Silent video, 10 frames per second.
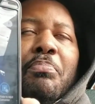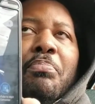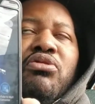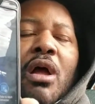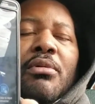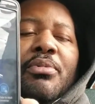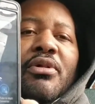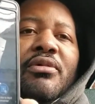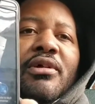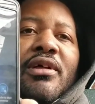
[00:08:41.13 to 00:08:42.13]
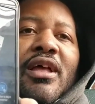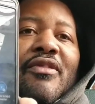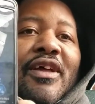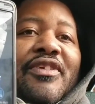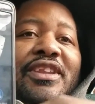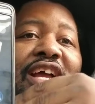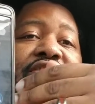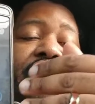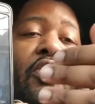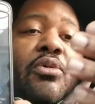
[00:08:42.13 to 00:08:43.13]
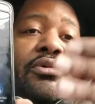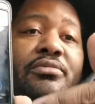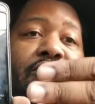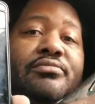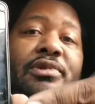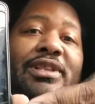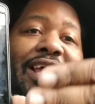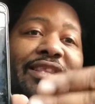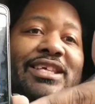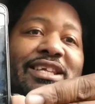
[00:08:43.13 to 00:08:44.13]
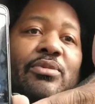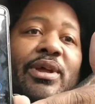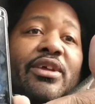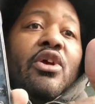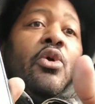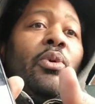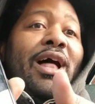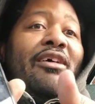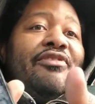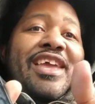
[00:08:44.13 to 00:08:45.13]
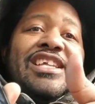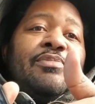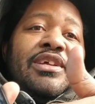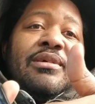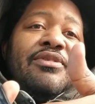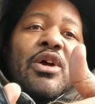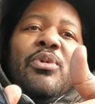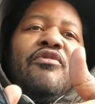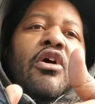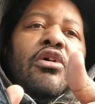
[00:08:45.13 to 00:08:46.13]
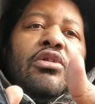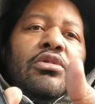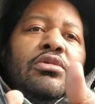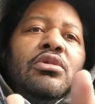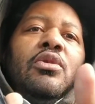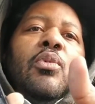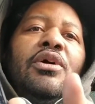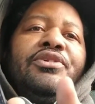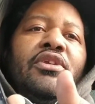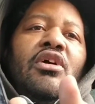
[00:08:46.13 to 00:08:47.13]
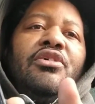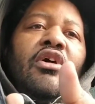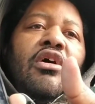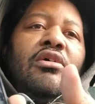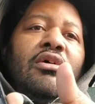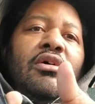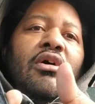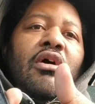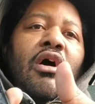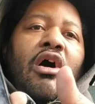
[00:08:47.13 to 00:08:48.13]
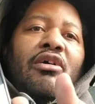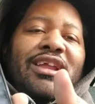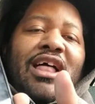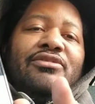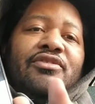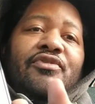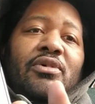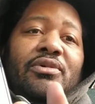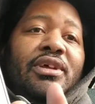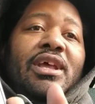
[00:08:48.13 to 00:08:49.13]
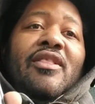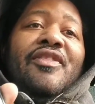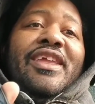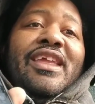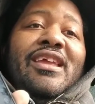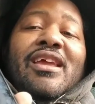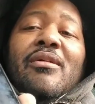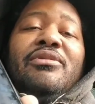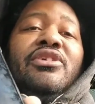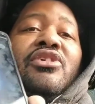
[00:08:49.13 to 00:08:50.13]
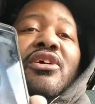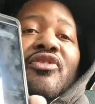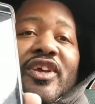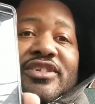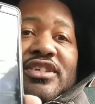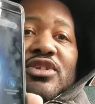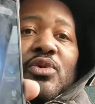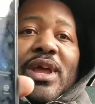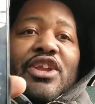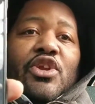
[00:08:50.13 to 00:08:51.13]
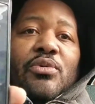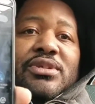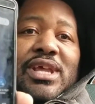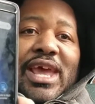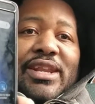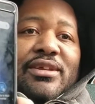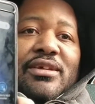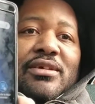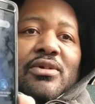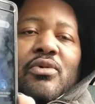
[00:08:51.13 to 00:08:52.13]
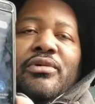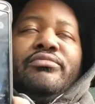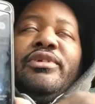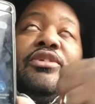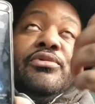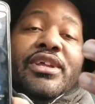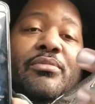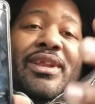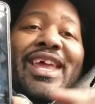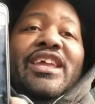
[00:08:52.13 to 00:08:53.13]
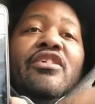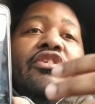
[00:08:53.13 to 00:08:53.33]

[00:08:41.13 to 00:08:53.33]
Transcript: probable that the next fold, like this anyway, will have the S Pen, something that we've all wanted on our Galaxy Fold. To turn this to a Note 10, or not Note 10, but a